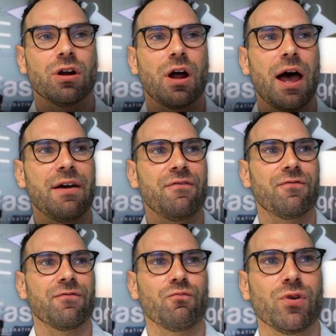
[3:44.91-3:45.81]
Now,
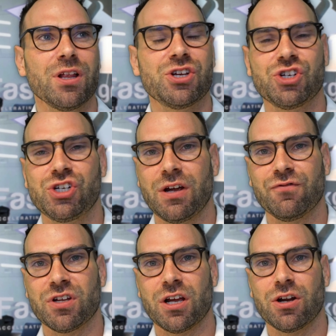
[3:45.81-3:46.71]
I've really
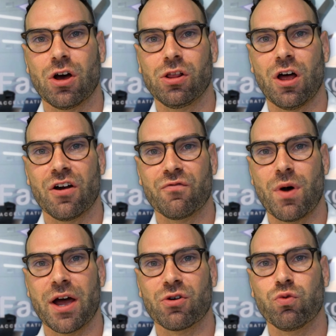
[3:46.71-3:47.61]
shifted a lot of
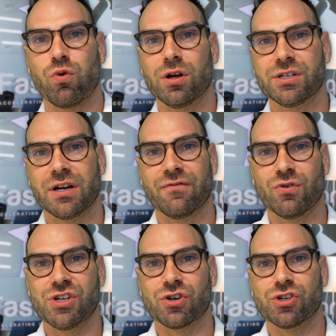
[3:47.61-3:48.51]
my qualitative
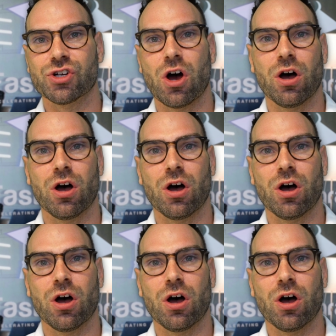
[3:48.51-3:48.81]
research